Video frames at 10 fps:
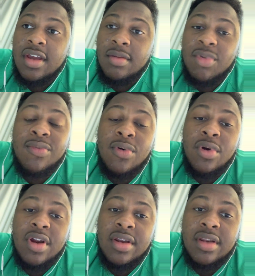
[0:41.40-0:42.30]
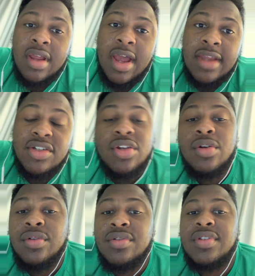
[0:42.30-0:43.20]
before I
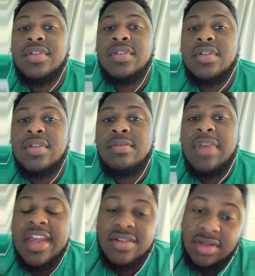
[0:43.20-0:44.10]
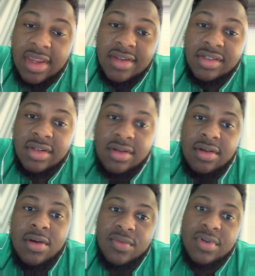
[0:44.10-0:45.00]
chose my education
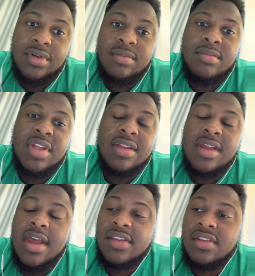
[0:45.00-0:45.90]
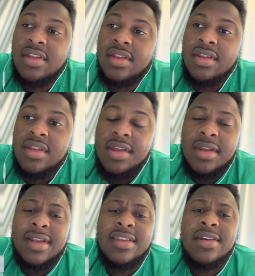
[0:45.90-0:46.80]
over being an athlete.
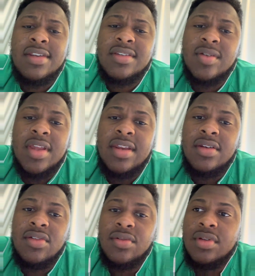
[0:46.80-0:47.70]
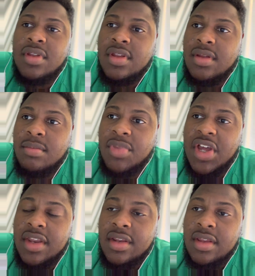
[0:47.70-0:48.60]
And I think that's okay to do.
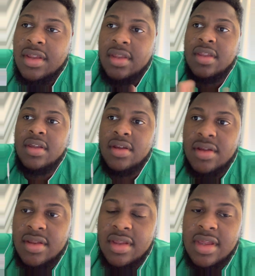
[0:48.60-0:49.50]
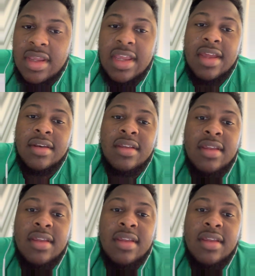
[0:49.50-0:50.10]
But again,